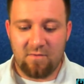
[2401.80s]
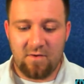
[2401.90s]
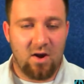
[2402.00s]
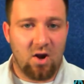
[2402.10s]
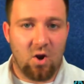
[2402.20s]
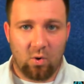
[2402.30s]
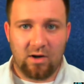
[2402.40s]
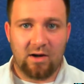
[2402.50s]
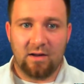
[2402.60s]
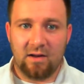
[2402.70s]
of
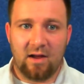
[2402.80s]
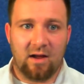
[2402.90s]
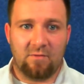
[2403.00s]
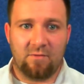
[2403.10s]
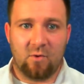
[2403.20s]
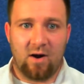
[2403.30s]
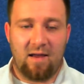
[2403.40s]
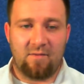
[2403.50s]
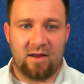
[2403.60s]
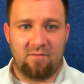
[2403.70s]
noted for
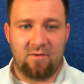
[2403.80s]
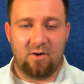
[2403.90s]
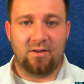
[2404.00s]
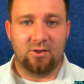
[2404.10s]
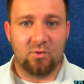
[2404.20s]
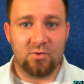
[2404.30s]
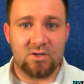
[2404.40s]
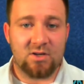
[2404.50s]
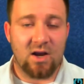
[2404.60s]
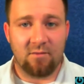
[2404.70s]
having a very
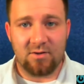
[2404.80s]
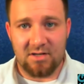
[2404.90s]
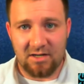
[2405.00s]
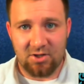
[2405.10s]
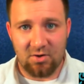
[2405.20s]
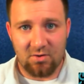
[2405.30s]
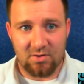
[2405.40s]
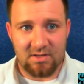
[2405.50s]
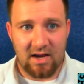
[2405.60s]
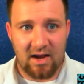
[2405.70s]
loose conversational
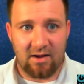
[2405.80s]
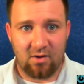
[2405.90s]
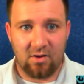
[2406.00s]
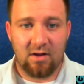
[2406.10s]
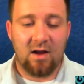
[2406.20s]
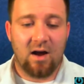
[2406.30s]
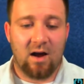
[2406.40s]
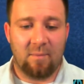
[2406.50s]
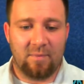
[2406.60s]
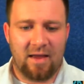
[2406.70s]
style,
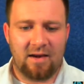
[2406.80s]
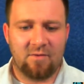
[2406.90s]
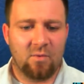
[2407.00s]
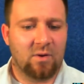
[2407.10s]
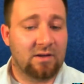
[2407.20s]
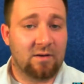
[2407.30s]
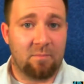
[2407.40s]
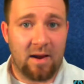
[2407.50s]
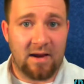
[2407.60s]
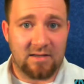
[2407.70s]
not even really
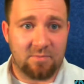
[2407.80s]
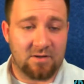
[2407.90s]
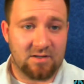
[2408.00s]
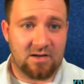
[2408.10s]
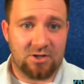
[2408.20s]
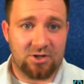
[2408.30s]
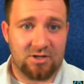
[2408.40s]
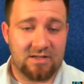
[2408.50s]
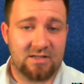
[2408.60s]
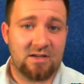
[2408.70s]
debates, but
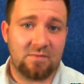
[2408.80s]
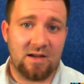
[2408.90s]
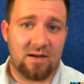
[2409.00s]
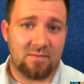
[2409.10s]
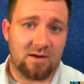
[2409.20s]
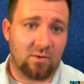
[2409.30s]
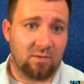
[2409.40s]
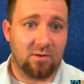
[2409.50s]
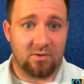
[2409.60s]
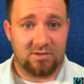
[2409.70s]
discussions, and sometimes that
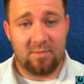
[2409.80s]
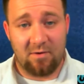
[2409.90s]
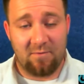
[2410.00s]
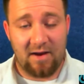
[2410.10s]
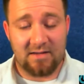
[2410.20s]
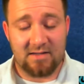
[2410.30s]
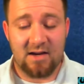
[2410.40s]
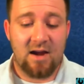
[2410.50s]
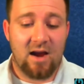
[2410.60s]
really blows up in your face.